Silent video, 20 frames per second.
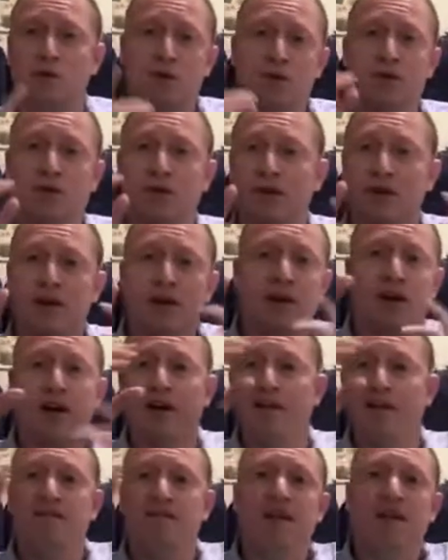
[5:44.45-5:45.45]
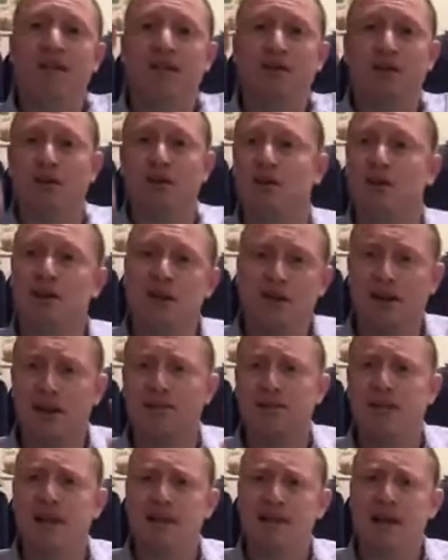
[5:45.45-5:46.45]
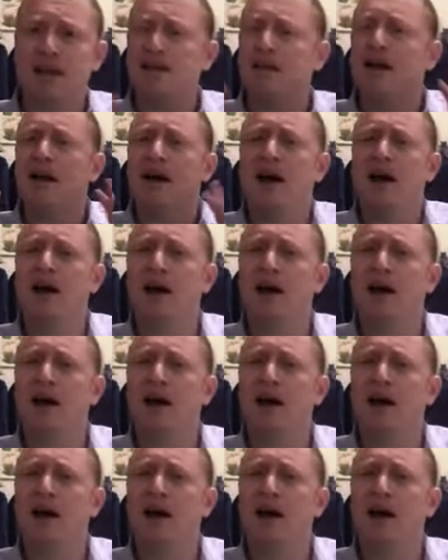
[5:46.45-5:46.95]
pieces of equipment which aren't sold in the millions.